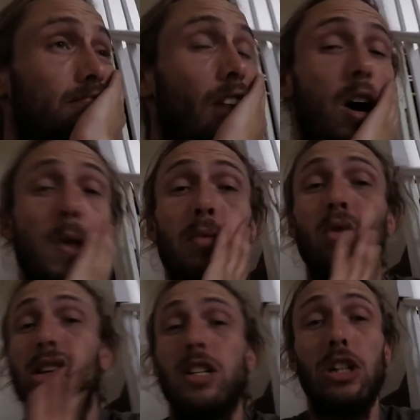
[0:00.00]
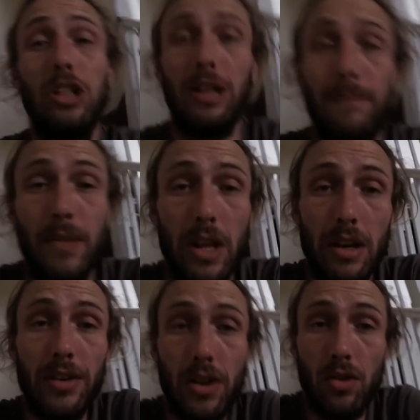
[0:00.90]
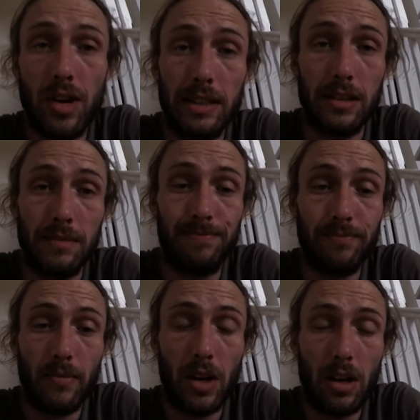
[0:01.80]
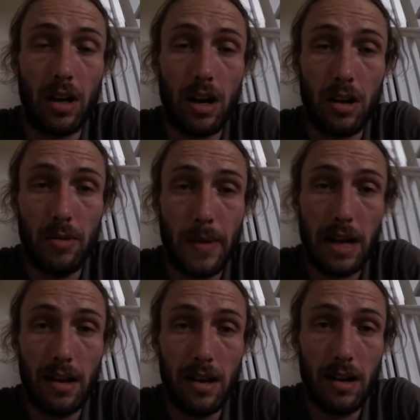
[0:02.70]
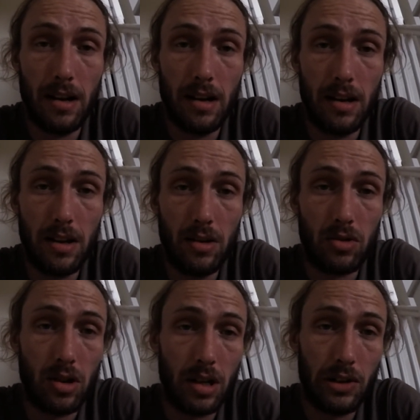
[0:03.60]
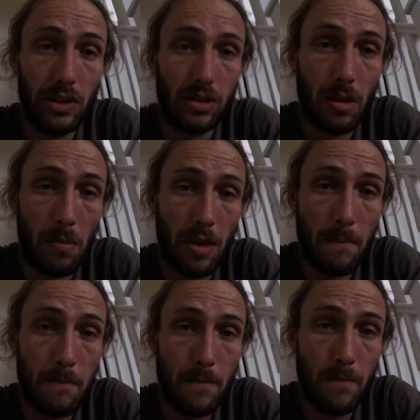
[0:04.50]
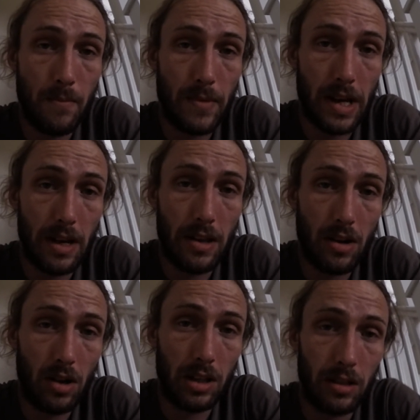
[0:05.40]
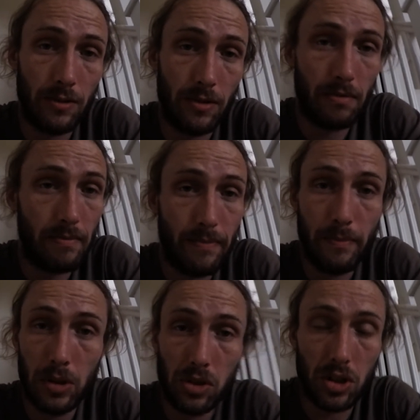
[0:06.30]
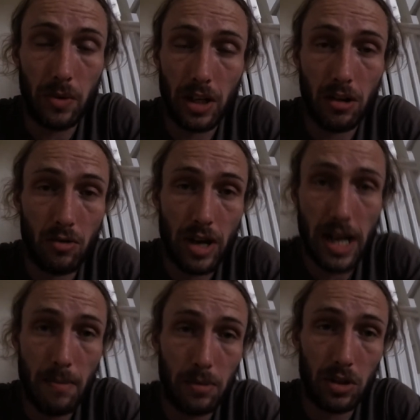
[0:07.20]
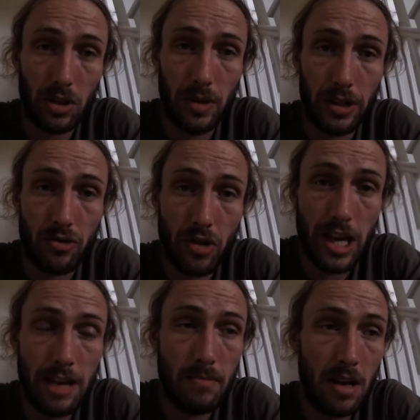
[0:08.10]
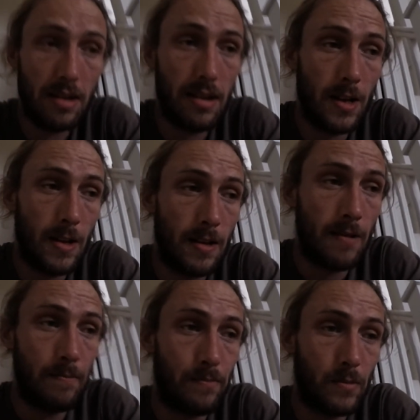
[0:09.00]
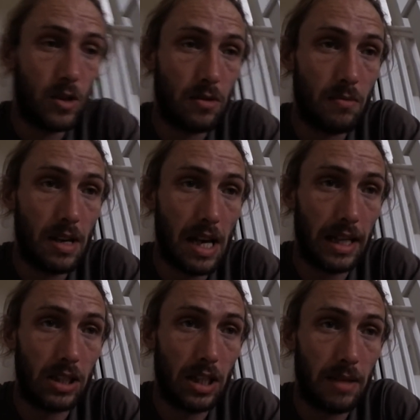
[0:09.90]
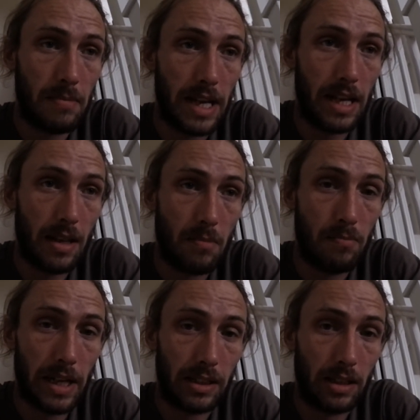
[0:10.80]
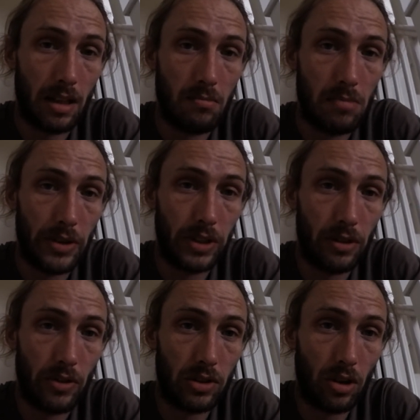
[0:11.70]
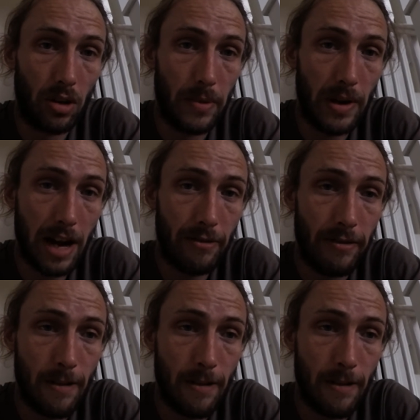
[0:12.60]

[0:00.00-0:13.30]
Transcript: I hope all is good on your ends. I hope you're trying to do something in the eyes of pursuing a career, pursuing a dream, just actually making the best and the most of the time you have.